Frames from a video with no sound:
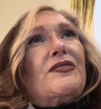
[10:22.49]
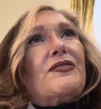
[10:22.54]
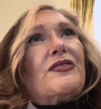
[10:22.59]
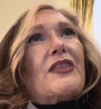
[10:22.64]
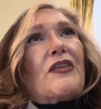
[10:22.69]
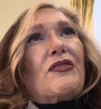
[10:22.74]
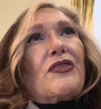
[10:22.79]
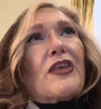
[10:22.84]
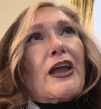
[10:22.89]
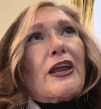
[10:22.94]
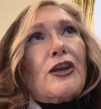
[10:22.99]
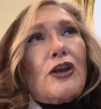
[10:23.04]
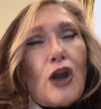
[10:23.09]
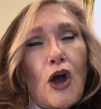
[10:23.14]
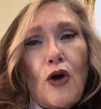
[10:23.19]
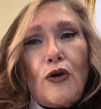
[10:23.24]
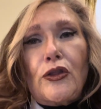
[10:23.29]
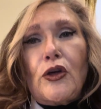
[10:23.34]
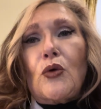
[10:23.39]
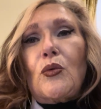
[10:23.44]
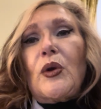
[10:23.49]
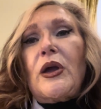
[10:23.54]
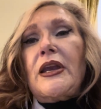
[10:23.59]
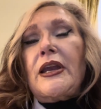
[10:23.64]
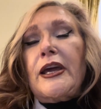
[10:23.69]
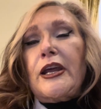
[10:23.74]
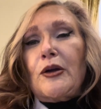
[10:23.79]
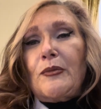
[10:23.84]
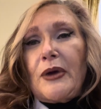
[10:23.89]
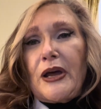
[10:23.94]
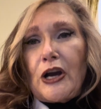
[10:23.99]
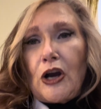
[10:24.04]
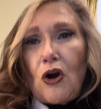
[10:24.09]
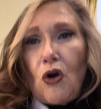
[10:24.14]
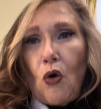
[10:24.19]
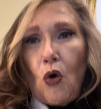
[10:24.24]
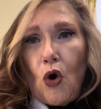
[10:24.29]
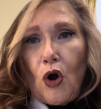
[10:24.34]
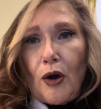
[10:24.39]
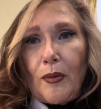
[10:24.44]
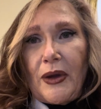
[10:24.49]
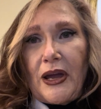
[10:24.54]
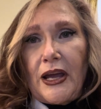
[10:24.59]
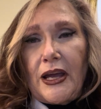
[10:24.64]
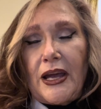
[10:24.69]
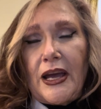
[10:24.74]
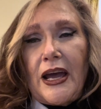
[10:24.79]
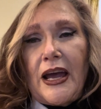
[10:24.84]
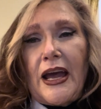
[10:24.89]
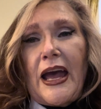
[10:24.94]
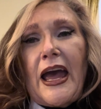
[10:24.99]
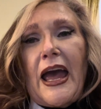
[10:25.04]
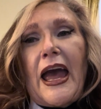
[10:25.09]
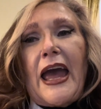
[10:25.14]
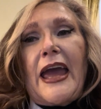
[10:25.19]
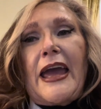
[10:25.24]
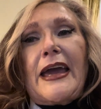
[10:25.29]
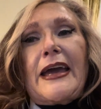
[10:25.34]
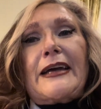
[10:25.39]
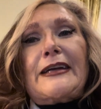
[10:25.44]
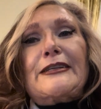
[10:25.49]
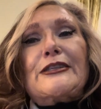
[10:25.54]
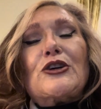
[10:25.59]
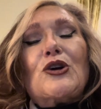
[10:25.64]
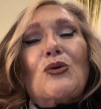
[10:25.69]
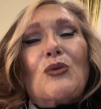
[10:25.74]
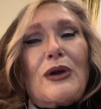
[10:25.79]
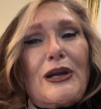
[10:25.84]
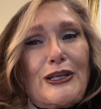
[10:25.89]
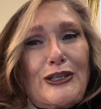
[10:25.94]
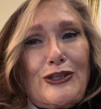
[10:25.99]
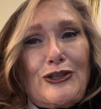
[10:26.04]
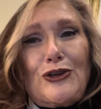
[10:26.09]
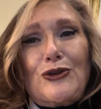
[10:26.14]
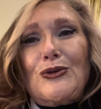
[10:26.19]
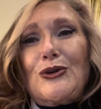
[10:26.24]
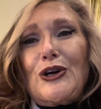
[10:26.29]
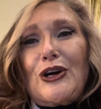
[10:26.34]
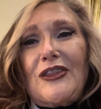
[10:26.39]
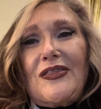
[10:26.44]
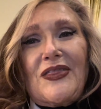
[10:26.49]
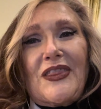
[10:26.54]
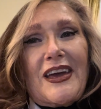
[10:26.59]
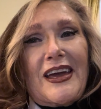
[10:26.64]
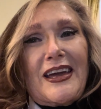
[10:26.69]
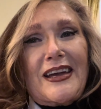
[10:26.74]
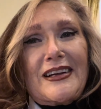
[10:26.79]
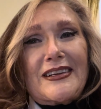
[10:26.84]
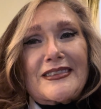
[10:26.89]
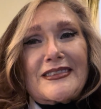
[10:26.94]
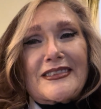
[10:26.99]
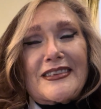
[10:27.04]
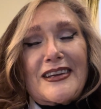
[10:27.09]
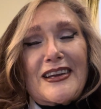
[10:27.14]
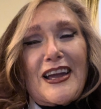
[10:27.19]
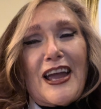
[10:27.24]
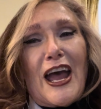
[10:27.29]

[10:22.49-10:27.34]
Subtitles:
that they know that we need them in our army, and we do good things.